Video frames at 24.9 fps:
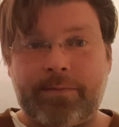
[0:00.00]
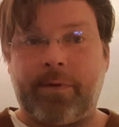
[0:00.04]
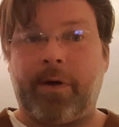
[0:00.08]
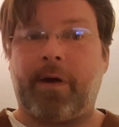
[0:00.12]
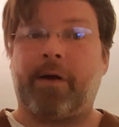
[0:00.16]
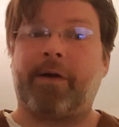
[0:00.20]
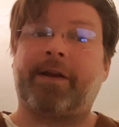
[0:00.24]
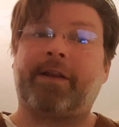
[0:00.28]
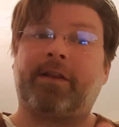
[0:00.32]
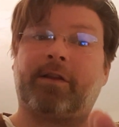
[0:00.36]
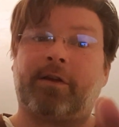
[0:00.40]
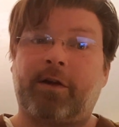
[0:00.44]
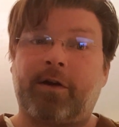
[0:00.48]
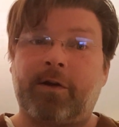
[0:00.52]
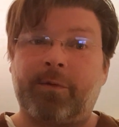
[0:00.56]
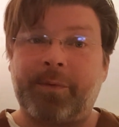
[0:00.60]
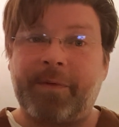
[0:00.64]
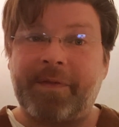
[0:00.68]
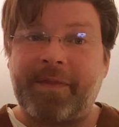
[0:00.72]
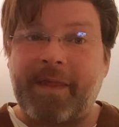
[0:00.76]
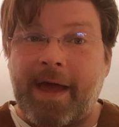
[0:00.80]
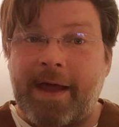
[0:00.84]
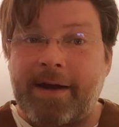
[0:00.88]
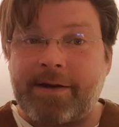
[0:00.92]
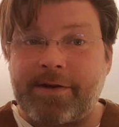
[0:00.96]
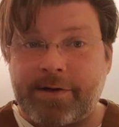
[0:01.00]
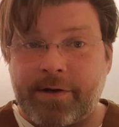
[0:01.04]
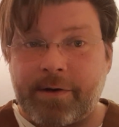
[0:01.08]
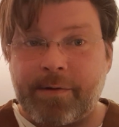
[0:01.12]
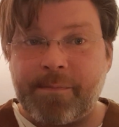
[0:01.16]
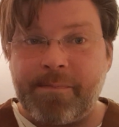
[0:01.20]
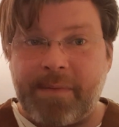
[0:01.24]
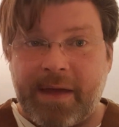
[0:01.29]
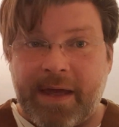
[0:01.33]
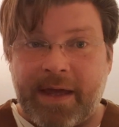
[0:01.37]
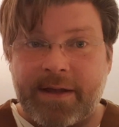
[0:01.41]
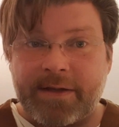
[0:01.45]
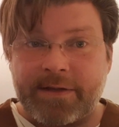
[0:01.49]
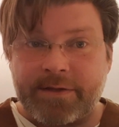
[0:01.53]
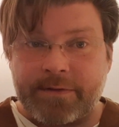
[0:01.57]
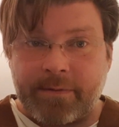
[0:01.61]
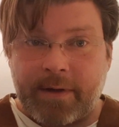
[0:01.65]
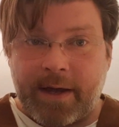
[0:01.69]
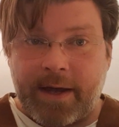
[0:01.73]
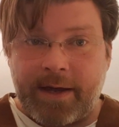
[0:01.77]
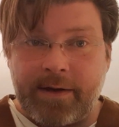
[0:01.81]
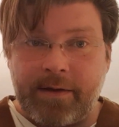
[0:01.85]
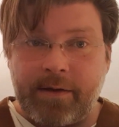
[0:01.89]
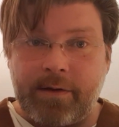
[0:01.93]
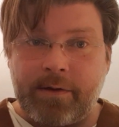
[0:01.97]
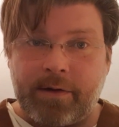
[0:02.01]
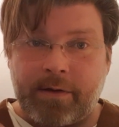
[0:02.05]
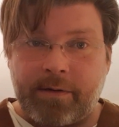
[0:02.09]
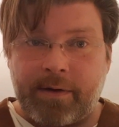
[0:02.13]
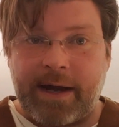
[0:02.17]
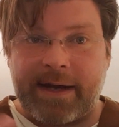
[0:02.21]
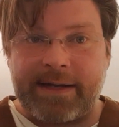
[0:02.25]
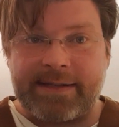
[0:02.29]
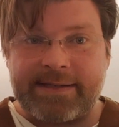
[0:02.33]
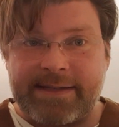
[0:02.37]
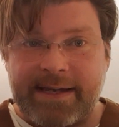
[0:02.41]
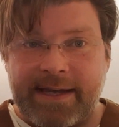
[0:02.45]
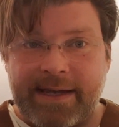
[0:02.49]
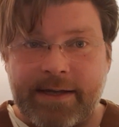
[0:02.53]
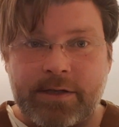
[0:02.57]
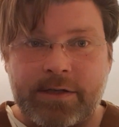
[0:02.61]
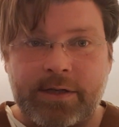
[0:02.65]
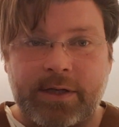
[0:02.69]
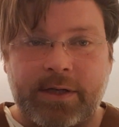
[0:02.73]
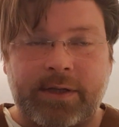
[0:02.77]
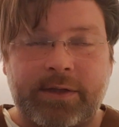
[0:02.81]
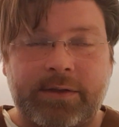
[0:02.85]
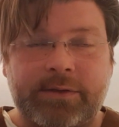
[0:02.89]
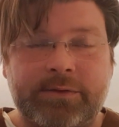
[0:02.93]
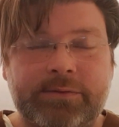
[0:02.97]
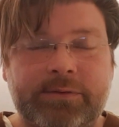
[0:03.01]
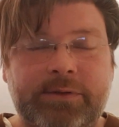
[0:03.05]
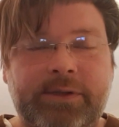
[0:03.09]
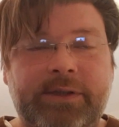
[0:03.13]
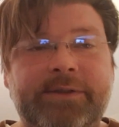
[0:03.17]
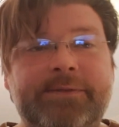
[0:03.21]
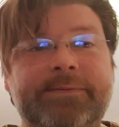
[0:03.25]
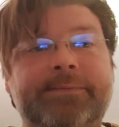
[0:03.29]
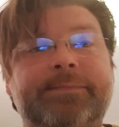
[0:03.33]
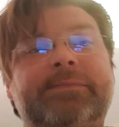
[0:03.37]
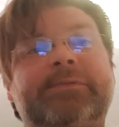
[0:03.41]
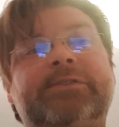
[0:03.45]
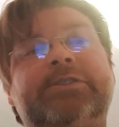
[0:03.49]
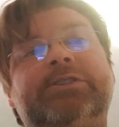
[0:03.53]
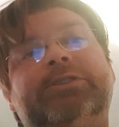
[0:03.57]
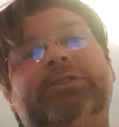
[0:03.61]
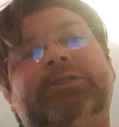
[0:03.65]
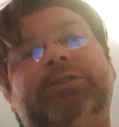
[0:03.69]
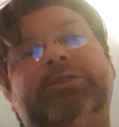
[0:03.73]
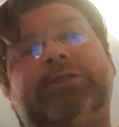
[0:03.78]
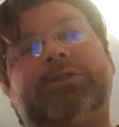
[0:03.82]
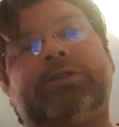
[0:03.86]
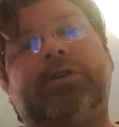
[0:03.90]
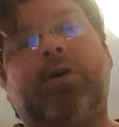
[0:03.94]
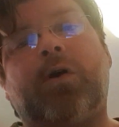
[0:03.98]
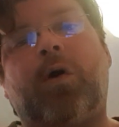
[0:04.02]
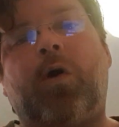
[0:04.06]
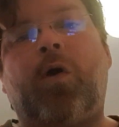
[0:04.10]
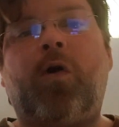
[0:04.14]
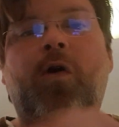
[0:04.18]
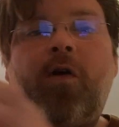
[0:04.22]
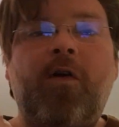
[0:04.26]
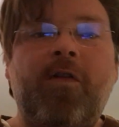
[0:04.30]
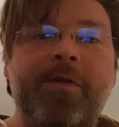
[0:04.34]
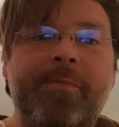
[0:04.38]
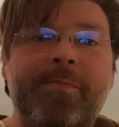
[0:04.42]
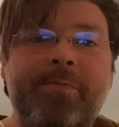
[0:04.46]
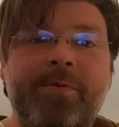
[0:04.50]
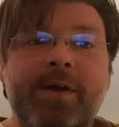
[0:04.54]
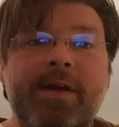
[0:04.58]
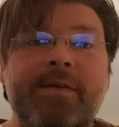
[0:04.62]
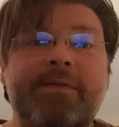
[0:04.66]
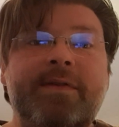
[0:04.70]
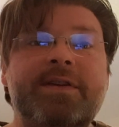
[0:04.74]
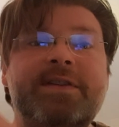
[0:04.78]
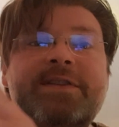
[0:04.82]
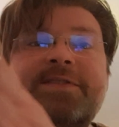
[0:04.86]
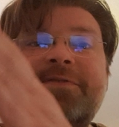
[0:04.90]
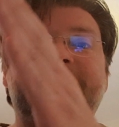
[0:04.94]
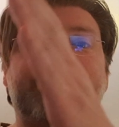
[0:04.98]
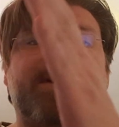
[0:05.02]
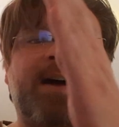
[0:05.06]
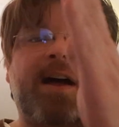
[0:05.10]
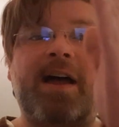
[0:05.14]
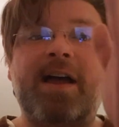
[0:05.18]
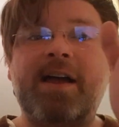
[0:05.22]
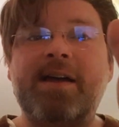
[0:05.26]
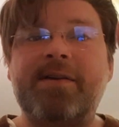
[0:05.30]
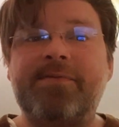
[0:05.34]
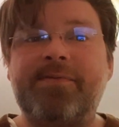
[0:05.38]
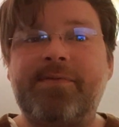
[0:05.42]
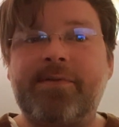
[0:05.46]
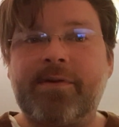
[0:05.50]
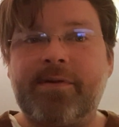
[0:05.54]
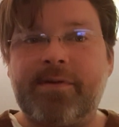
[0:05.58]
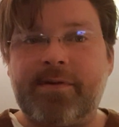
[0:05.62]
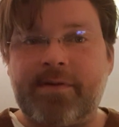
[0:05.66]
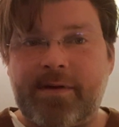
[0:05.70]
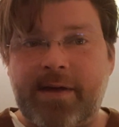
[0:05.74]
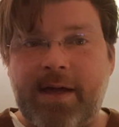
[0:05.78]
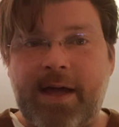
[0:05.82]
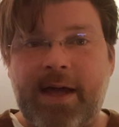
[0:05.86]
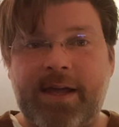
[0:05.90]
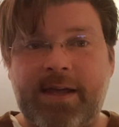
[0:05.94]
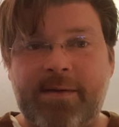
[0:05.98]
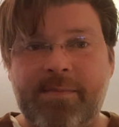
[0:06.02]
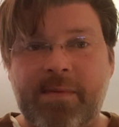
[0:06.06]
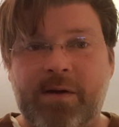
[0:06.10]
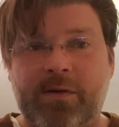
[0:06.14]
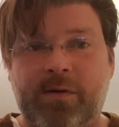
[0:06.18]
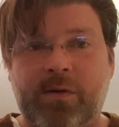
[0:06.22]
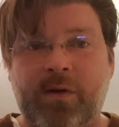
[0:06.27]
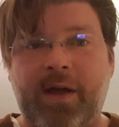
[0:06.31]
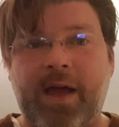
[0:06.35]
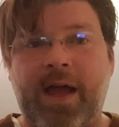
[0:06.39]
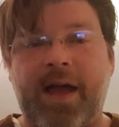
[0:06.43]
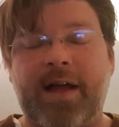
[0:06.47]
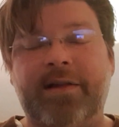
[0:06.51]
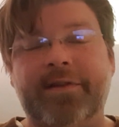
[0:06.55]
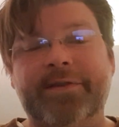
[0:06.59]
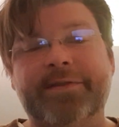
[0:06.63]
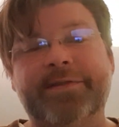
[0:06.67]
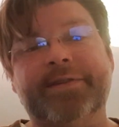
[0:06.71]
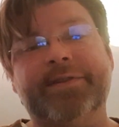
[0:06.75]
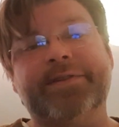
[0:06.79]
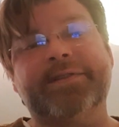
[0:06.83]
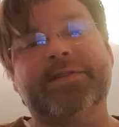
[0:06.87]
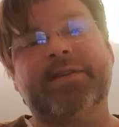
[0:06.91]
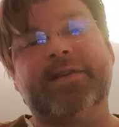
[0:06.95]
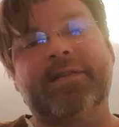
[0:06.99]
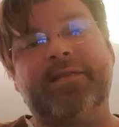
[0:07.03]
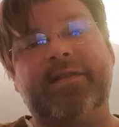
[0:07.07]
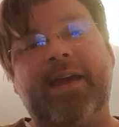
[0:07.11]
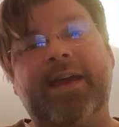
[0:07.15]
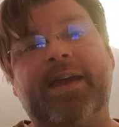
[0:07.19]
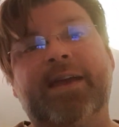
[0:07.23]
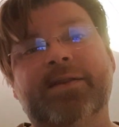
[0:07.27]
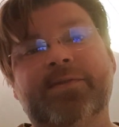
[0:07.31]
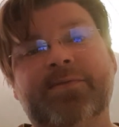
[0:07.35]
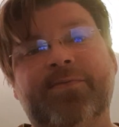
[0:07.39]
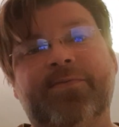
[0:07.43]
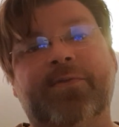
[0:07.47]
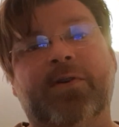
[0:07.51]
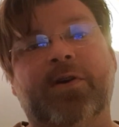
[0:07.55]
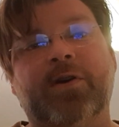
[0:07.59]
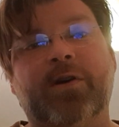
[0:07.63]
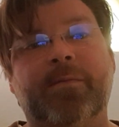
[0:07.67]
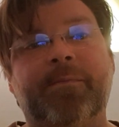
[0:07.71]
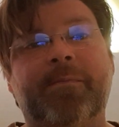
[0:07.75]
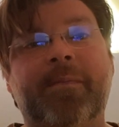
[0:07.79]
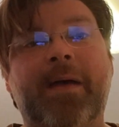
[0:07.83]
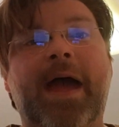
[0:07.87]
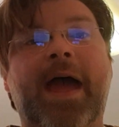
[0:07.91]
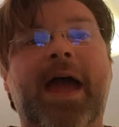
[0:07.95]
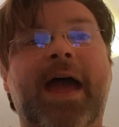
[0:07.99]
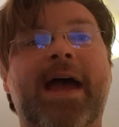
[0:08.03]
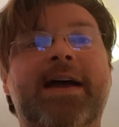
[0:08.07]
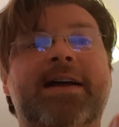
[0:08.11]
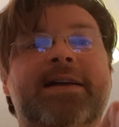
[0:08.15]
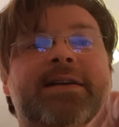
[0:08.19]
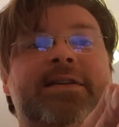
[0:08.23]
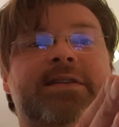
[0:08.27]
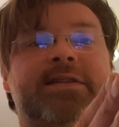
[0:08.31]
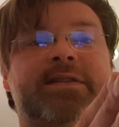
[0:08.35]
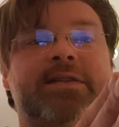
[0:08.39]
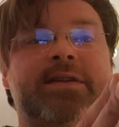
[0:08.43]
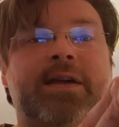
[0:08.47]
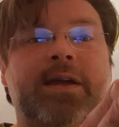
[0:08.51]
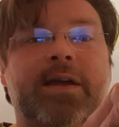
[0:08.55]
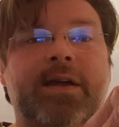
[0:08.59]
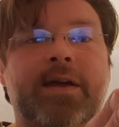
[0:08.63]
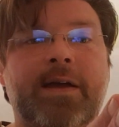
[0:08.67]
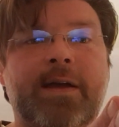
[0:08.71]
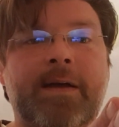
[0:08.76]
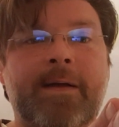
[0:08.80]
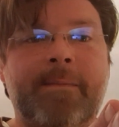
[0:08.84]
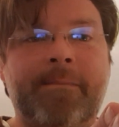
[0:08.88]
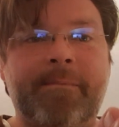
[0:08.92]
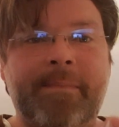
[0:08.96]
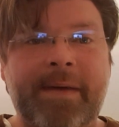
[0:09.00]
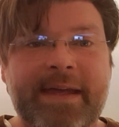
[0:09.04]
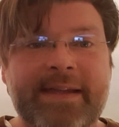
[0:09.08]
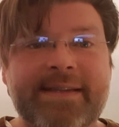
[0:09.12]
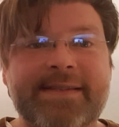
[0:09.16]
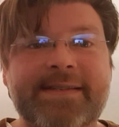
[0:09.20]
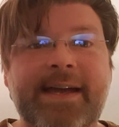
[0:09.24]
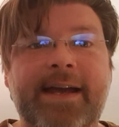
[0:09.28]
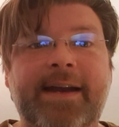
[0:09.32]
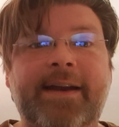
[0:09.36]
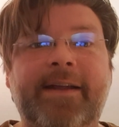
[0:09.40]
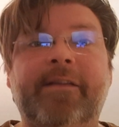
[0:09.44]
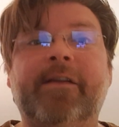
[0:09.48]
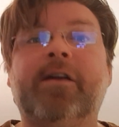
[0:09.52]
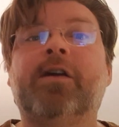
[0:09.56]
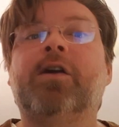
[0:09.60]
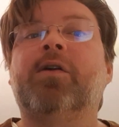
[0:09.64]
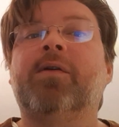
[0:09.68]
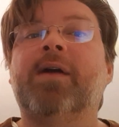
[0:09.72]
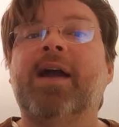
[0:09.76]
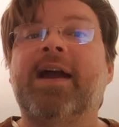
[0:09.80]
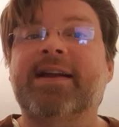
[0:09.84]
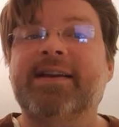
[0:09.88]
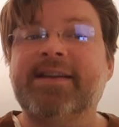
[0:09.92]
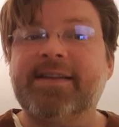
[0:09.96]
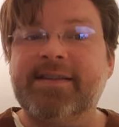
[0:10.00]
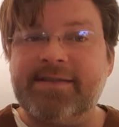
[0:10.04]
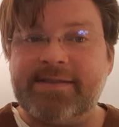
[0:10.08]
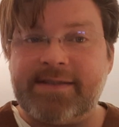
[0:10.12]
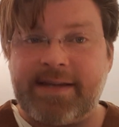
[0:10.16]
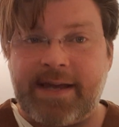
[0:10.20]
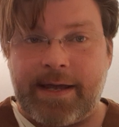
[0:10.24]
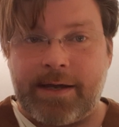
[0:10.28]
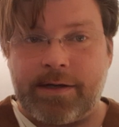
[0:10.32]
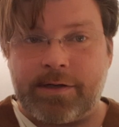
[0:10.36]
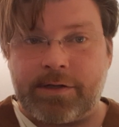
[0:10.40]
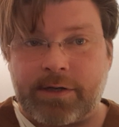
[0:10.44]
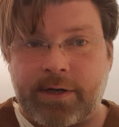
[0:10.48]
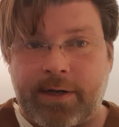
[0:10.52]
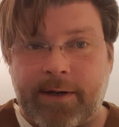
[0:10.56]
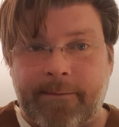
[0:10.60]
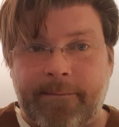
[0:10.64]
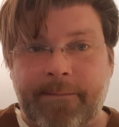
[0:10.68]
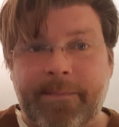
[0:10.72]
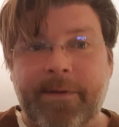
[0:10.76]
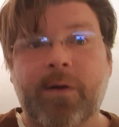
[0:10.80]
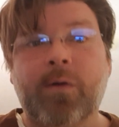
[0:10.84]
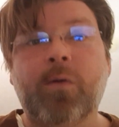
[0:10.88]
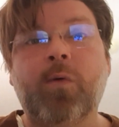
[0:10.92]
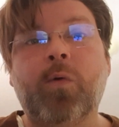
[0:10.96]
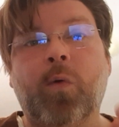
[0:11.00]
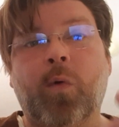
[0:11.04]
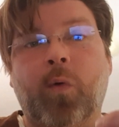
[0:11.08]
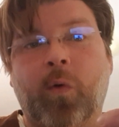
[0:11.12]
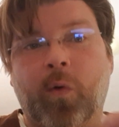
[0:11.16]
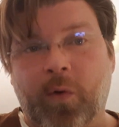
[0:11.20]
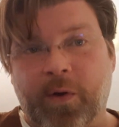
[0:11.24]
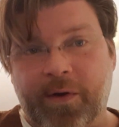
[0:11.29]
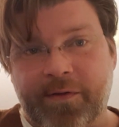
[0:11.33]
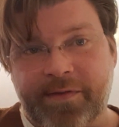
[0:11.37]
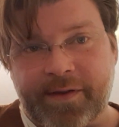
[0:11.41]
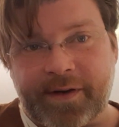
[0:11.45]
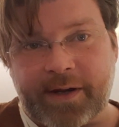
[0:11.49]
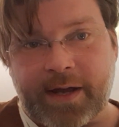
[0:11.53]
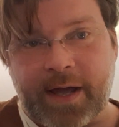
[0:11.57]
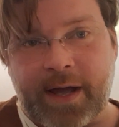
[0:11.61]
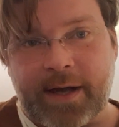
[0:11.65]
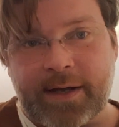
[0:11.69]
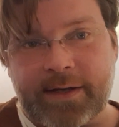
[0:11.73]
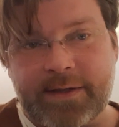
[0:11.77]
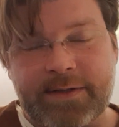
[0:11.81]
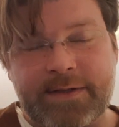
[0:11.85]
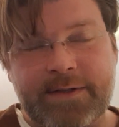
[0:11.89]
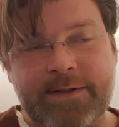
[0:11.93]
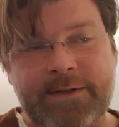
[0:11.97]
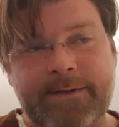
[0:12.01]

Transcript: We already learned what that term means, right? Correct teaching. Right? All the previous 5 ecumenical councils, they confirm as maintaining the correct teaching. They're orthodox.